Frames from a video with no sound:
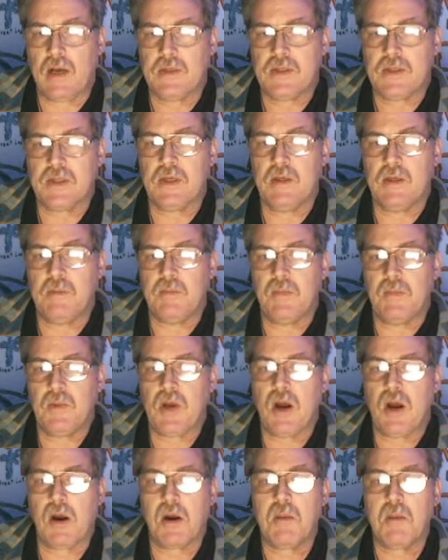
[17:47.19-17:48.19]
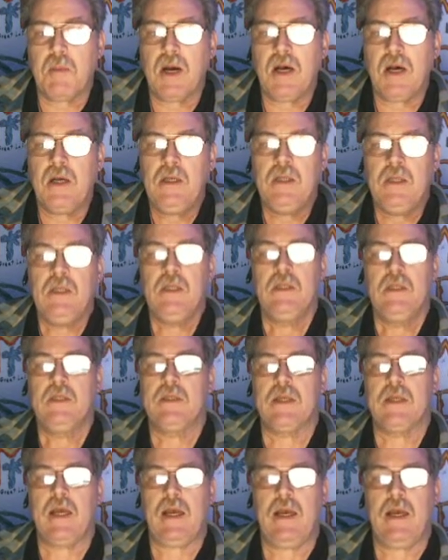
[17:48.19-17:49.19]
some karma
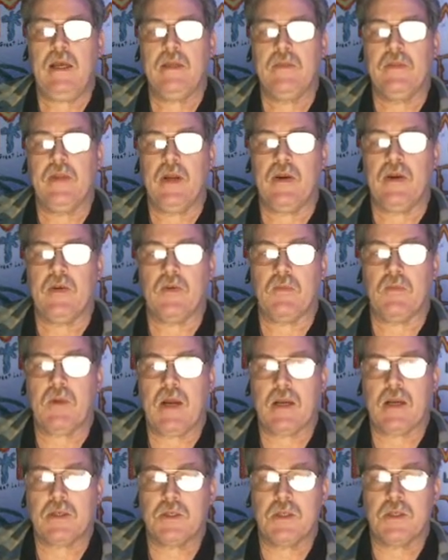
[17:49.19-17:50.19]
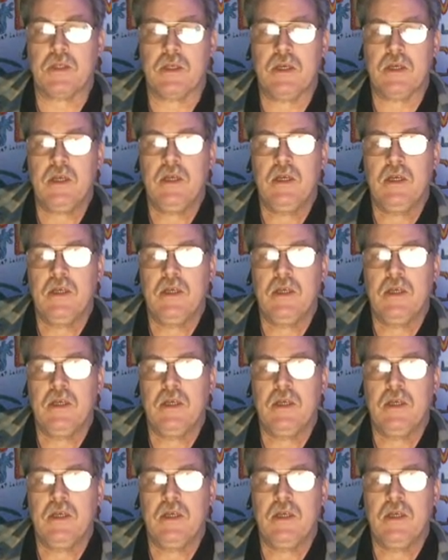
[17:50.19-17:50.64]
to head their direction,